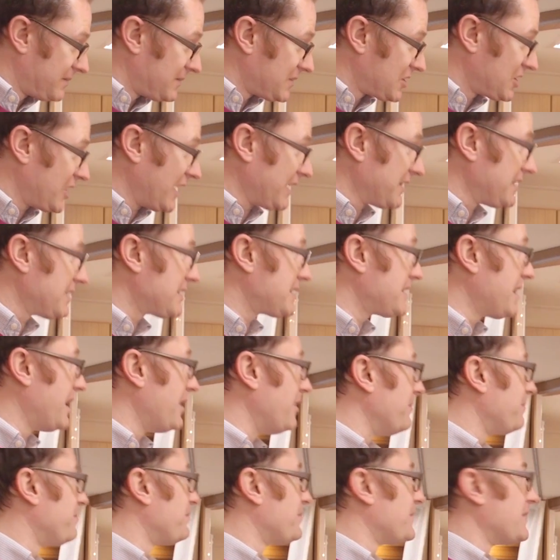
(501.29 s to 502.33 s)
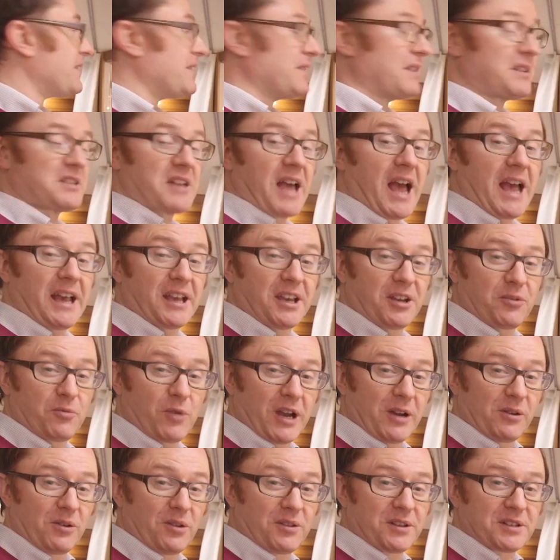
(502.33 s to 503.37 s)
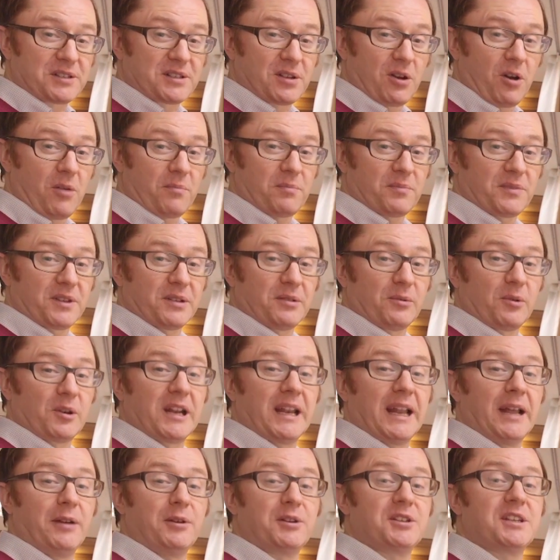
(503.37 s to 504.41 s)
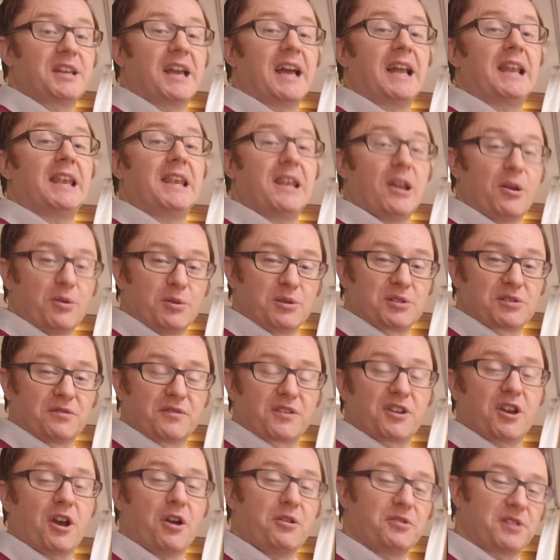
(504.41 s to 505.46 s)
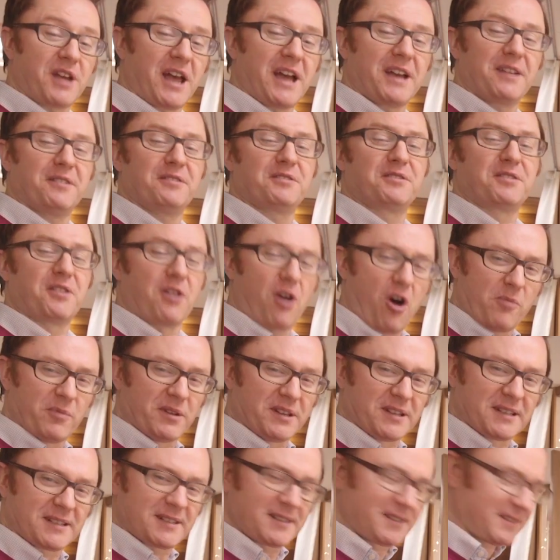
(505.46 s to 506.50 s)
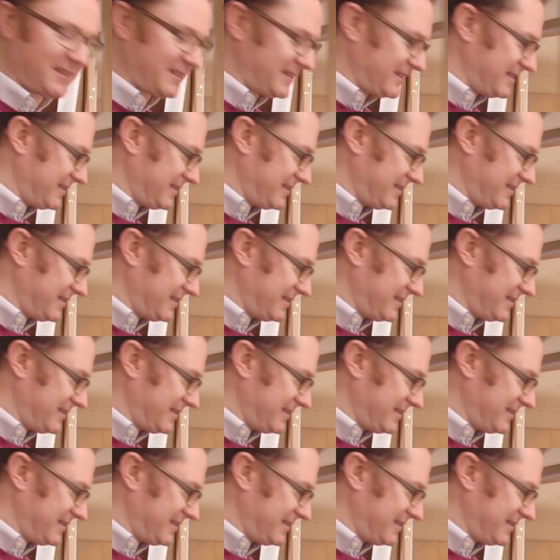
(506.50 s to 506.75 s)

Check this out. There's a hanging rail on the top that will allow you to get loads of coat-hangered garments.